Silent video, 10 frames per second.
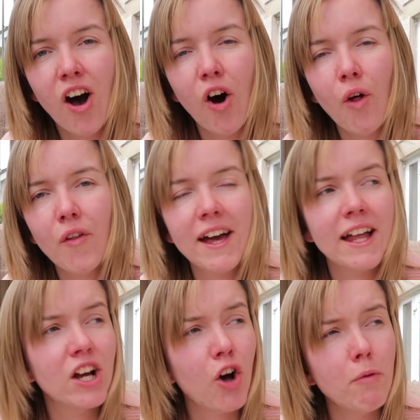all the
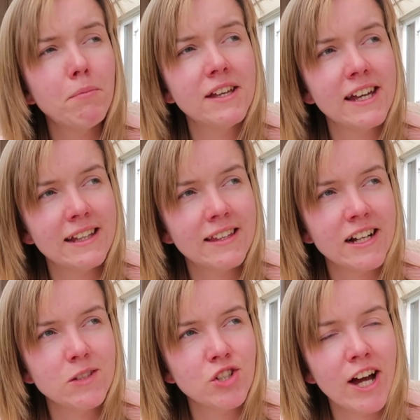kind of complicated
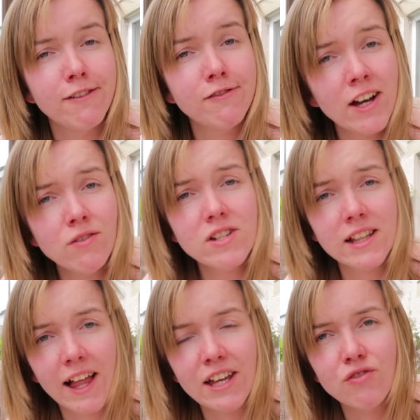things which I found
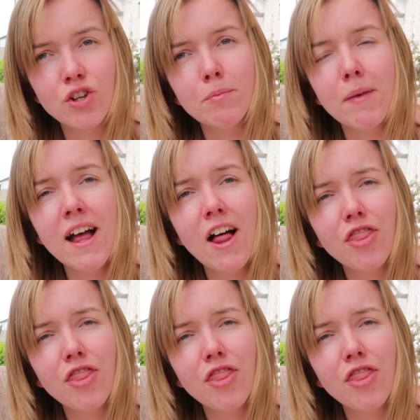in Lightroom,